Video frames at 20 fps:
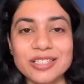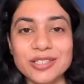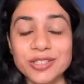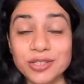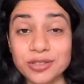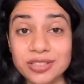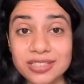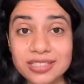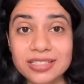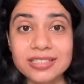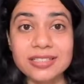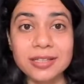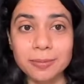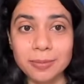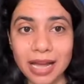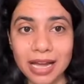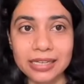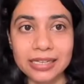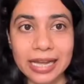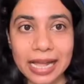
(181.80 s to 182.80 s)
So this is the
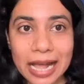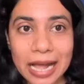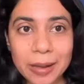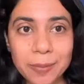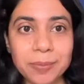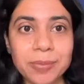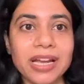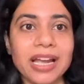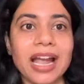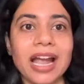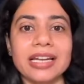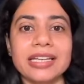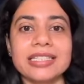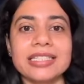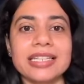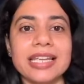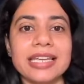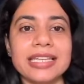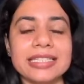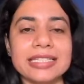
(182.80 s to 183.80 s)
Mac app, and it
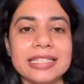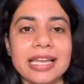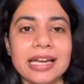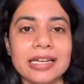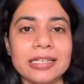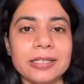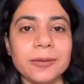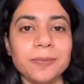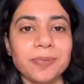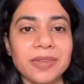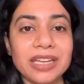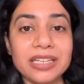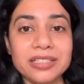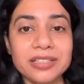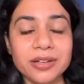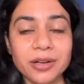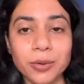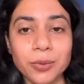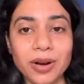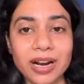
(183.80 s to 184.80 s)
says that it
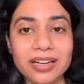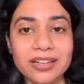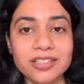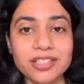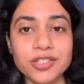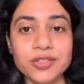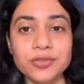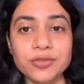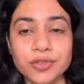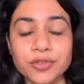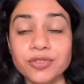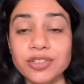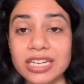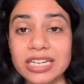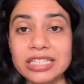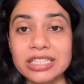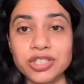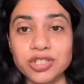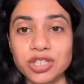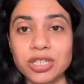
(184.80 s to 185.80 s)
requires
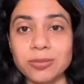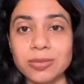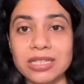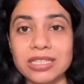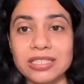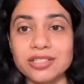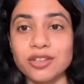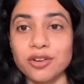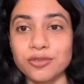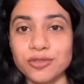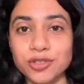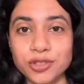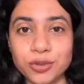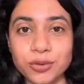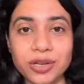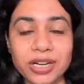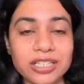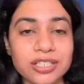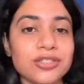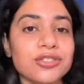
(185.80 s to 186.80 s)
15 GBs of
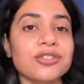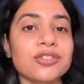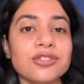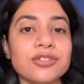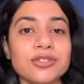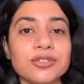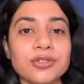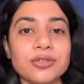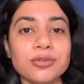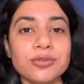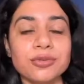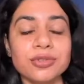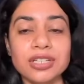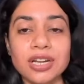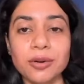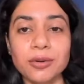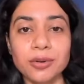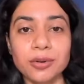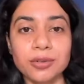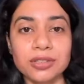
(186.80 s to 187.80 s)
storage to
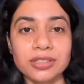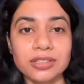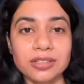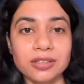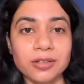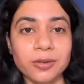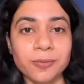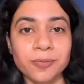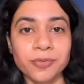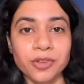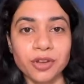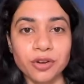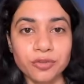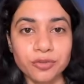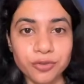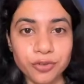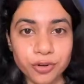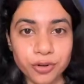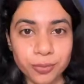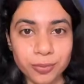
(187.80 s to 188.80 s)
download the
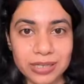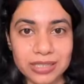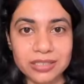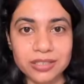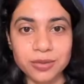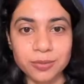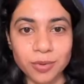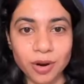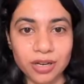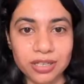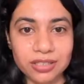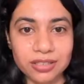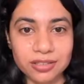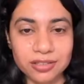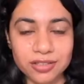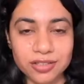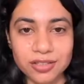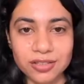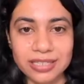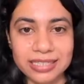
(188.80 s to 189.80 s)
4-bit model.
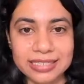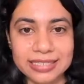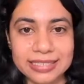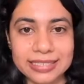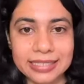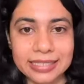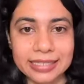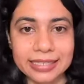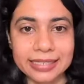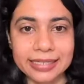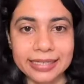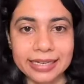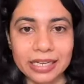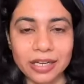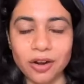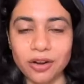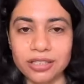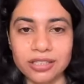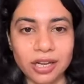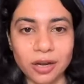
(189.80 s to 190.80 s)
So let's
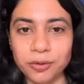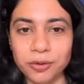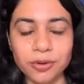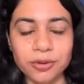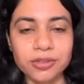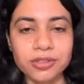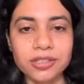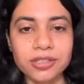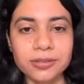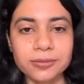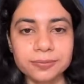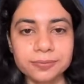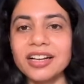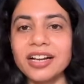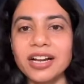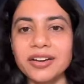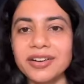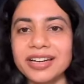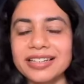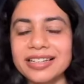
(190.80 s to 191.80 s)
click on download.
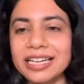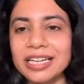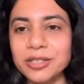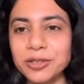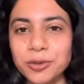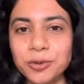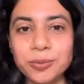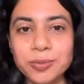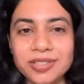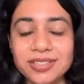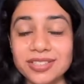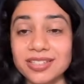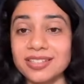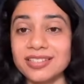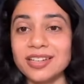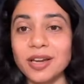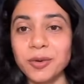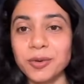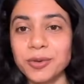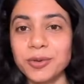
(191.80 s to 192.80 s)
Currently, 2%
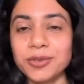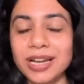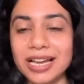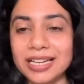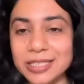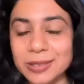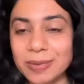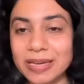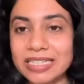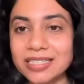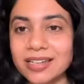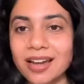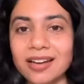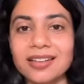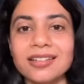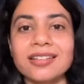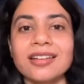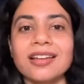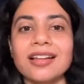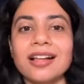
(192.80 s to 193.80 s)
download has been
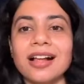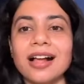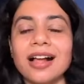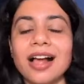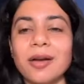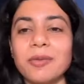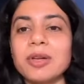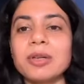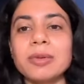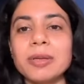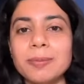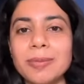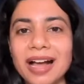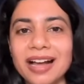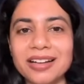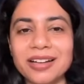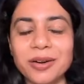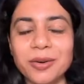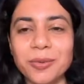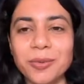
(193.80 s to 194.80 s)
done. I will be
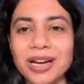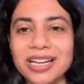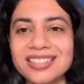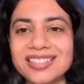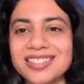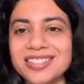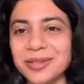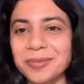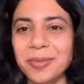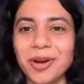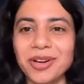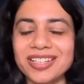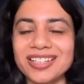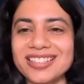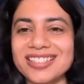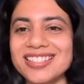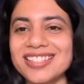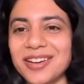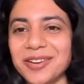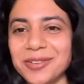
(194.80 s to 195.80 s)
back once the model
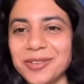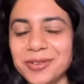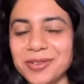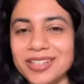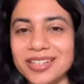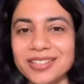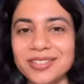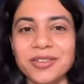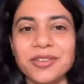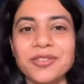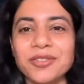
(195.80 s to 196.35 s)
is downloaded.